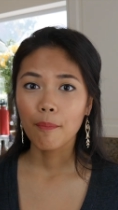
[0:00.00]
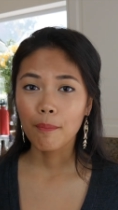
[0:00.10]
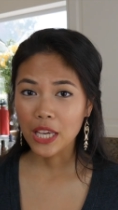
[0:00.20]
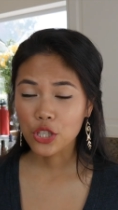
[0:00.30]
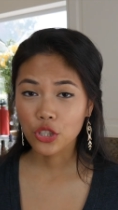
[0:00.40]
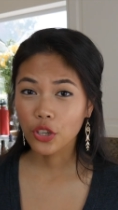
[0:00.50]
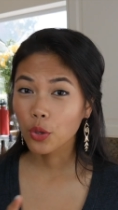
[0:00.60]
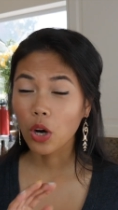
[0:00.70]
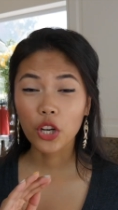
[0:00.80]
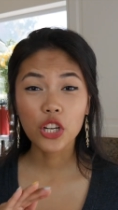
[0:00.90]
Make sure
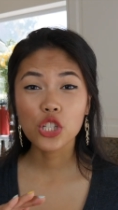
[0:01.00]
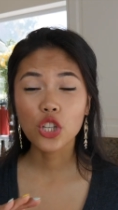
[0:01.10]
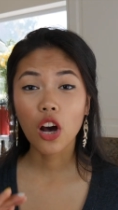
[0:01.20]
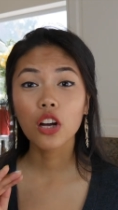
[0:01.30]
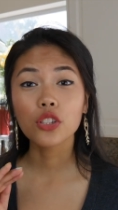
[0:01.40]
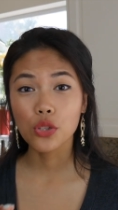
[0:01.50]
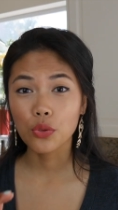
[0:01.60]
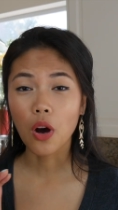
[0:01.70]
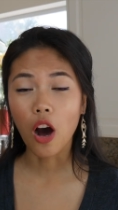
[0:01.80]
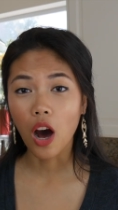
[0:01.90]
your water is not
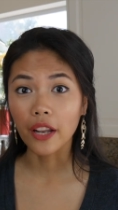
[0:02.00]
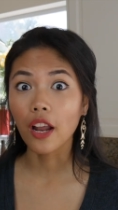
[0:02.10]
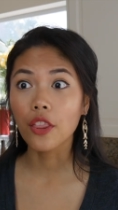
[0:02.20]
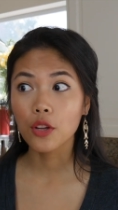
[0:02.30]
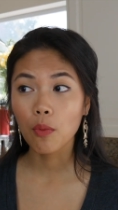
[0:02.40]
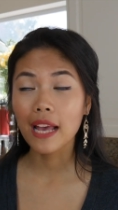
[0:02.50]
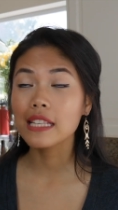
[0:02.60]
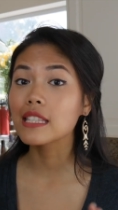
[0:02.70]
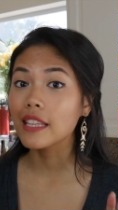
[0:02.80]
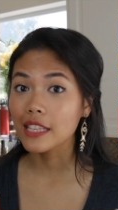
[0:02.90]
too hot,
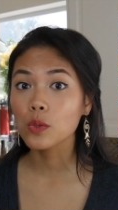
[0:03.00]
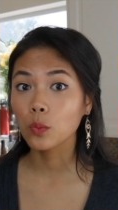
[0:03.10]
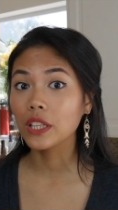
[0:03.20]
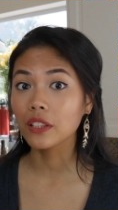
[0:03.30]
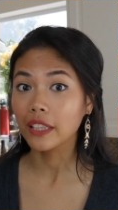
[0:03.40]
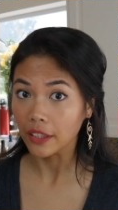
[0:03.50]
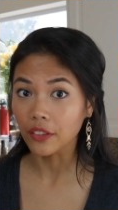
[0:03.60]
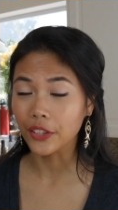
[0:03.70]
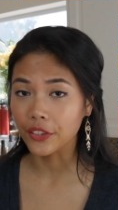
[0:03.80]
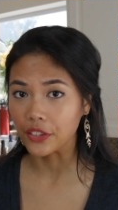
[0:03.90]
otherwise this will kill your